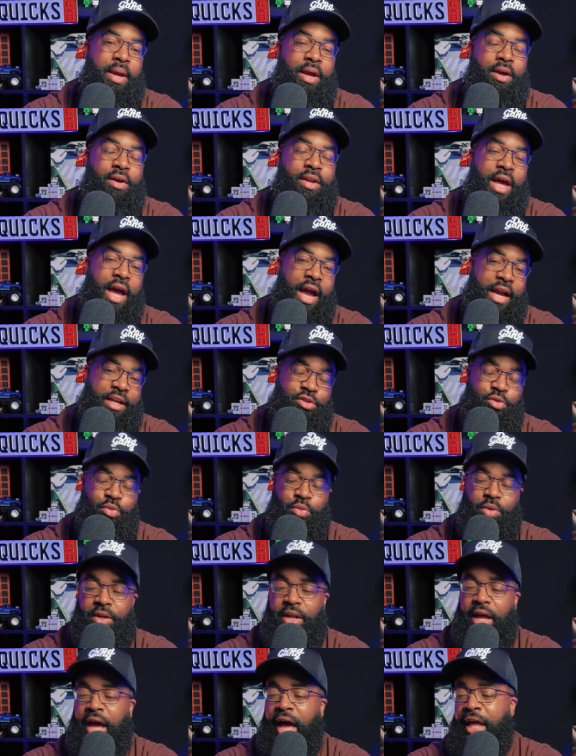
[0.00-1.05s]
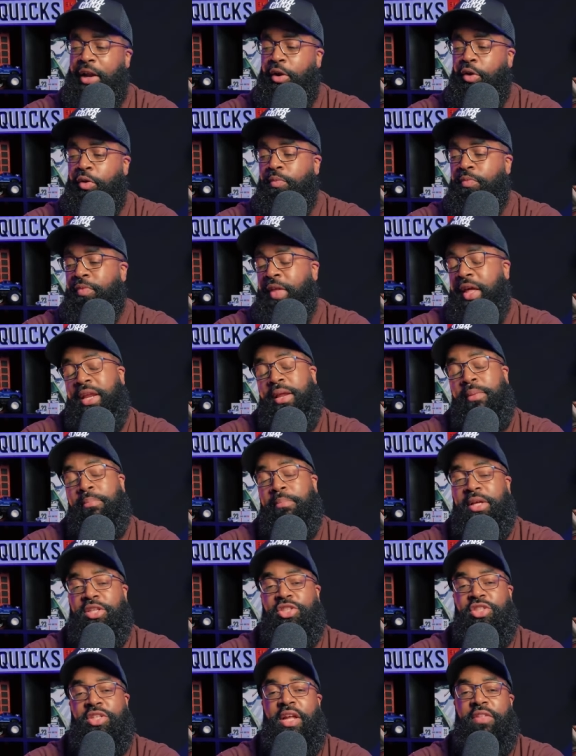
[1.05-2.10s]
on the ICE one. I don't, they didn't
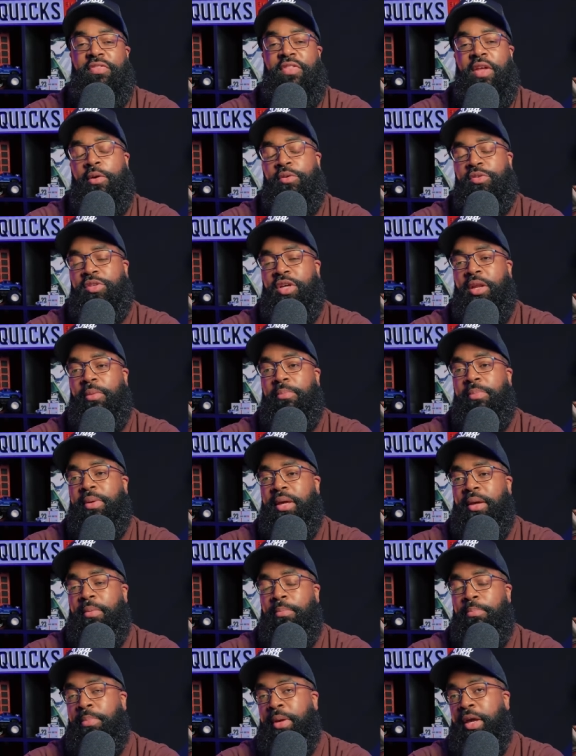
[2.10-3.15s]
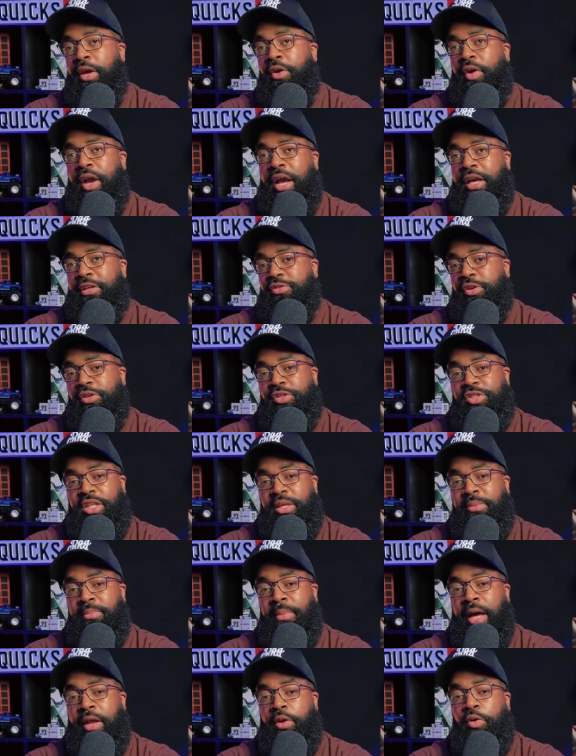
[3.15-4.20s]
mention that there was going to be a bigger S R T
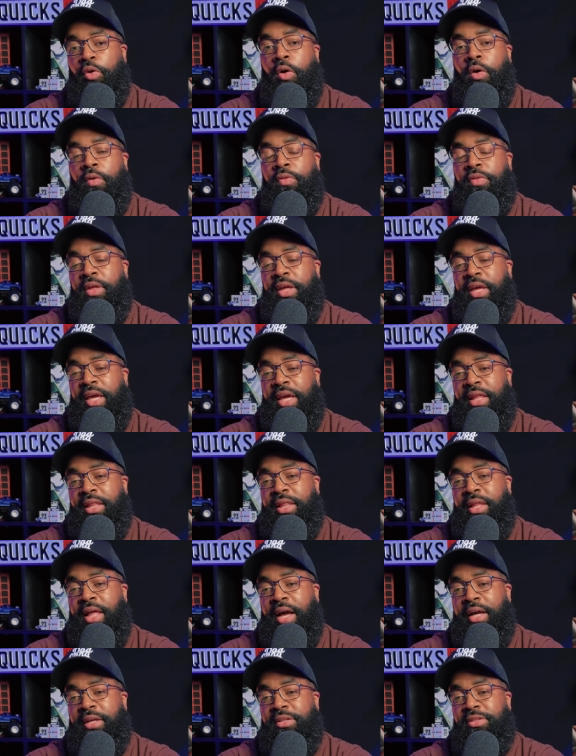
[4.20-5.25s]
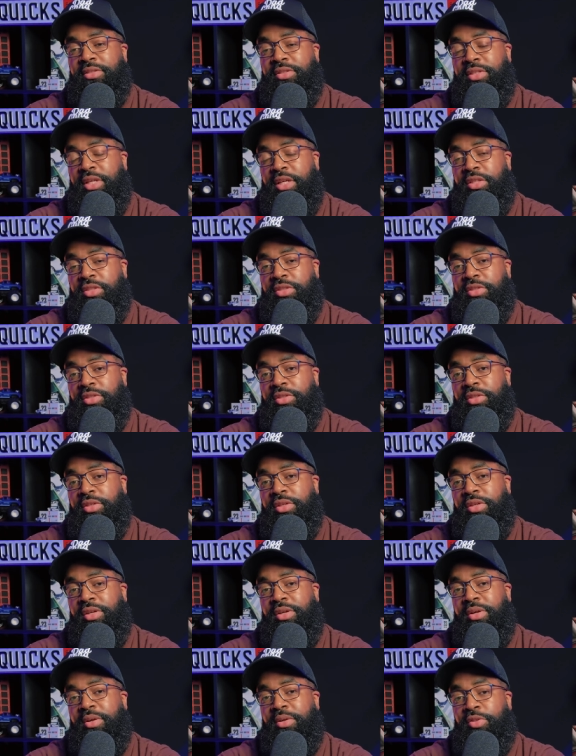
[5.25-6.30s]
model on the Inline six
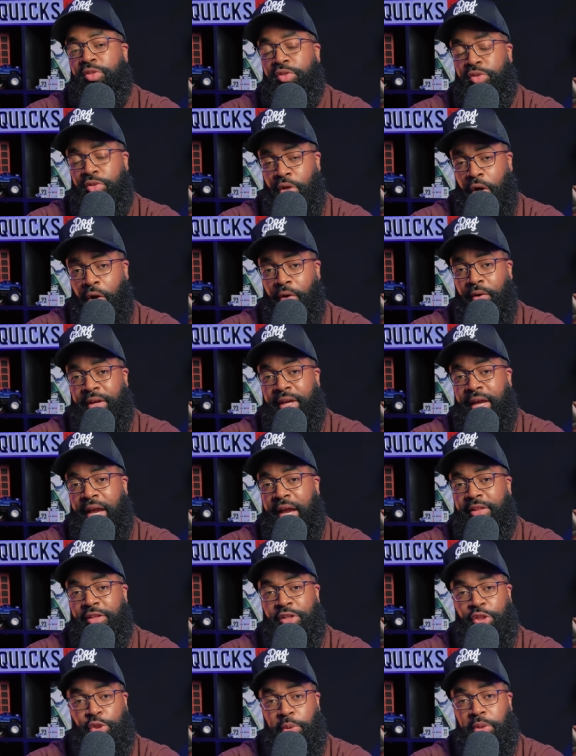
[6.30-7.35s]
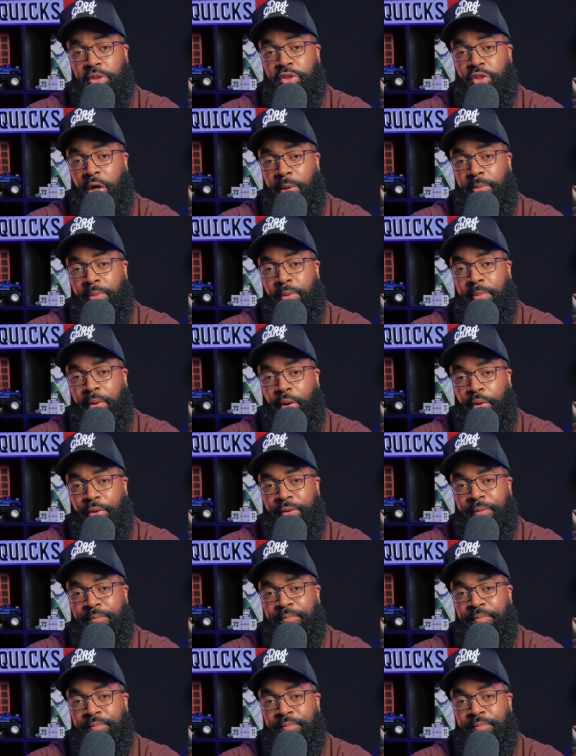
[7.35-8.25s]
Hurricane, the twin turbo motor.